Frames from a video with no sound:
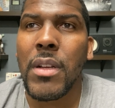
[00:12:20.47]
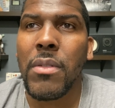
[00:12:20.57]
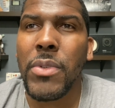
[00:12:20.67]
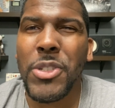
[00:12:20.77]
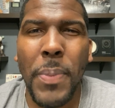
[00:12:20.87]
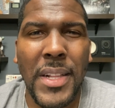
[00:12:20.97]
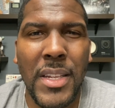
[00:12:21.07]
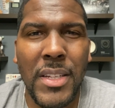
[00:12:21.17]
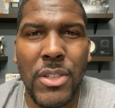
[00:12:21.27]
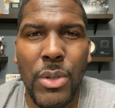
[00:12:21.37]
respecting
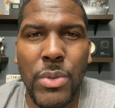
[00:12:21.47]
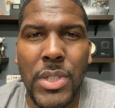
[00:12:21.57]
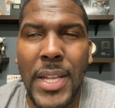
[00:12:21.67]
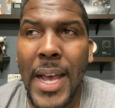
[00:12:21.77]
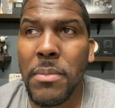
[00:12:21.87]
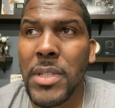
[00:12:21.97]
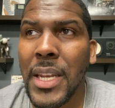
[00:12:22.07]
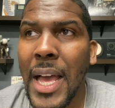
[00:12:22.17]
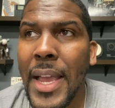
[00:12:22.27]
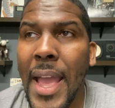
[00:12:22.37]
this dude Step to
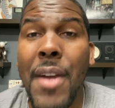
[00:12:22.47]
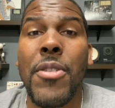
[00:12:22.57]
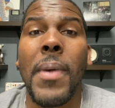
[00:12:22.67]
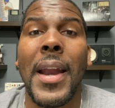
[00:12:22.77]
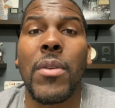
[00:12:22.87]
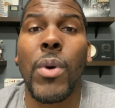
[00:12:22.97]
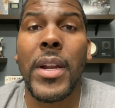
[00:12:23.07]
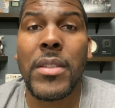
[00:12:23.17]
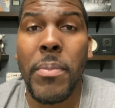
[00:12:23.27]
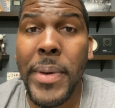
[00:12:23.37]
like everybody
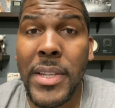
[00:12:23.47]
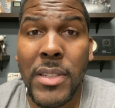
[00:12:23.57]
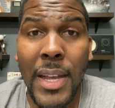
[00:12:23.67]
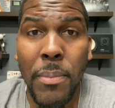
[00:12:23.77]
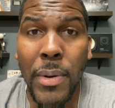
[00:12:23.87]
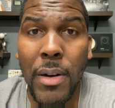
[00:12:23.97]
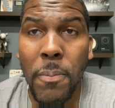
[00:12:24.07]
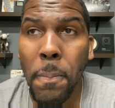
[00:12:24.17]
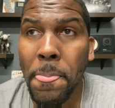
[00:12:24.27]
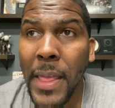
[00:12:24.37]
wanted to beat Step up.
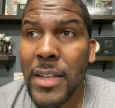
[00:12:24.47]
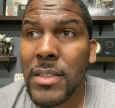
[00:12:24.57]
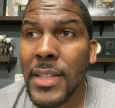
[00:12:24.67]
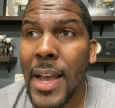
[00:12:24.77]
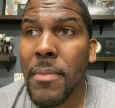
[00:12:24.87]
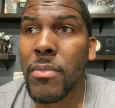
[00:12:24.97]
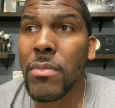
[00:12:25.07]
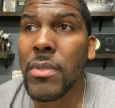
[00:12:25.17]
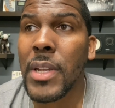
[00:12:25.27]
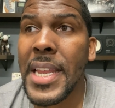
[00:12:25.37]
Like Step,
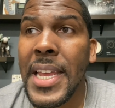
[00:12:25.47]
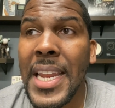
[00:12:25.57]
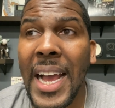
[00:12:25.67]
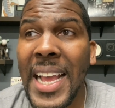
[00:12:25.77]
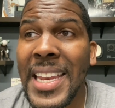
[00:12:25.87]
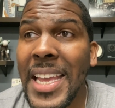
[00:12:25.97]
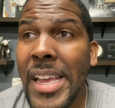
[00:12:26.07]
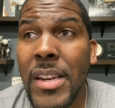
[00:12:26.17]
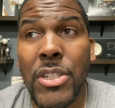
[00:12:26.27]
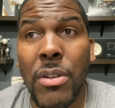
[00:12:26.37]
and
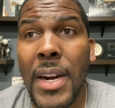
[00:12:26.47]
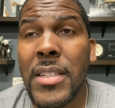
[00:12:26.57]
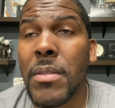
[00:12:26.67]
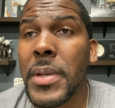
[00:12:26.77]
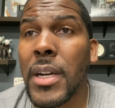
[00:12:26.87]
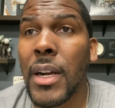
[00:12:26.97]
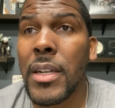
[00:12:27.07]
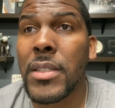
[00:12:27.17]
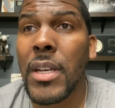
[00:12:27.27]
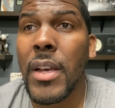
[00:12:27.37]
then it's crazy
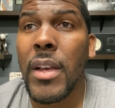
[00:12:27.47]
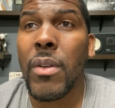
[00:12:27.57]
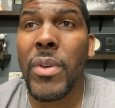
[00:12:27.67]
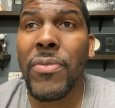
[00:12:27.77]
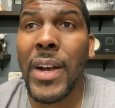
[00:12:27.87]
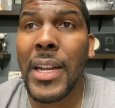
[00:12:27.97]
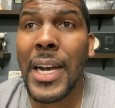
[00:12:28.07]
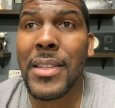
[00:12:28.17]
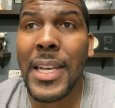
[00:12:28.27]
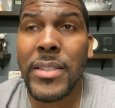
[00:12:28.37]
because we found
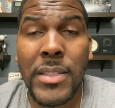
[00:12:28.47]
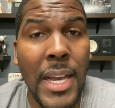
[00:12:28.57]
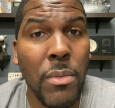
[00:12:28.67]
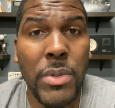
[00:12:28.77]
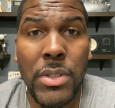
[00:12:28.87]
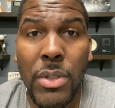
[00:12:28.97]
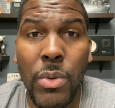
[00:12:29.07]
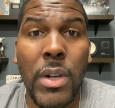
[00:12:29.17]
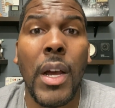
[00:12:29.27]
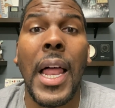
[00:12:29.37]
out that Step was
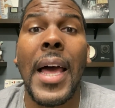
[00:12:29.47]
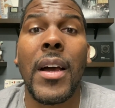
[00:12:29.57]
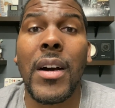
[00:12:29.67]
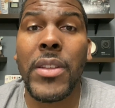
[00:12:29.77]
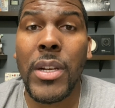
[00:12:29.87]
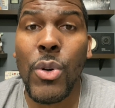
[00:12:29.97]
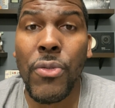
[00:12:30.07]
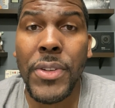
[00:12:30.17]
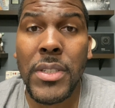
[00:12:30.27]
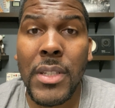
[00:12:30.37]
doing a lot of other
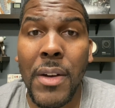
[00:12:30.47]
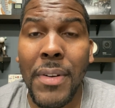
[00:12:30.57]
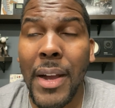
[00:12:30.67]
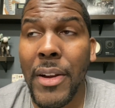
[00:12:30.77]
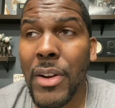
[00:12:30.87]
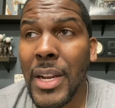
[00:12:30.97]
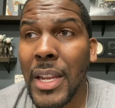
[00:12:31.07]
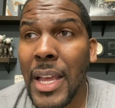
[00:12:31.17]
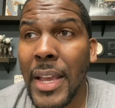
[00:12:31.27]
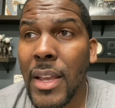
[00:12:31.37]
goofy stuff out here in
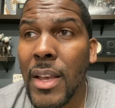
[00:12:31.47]
LA.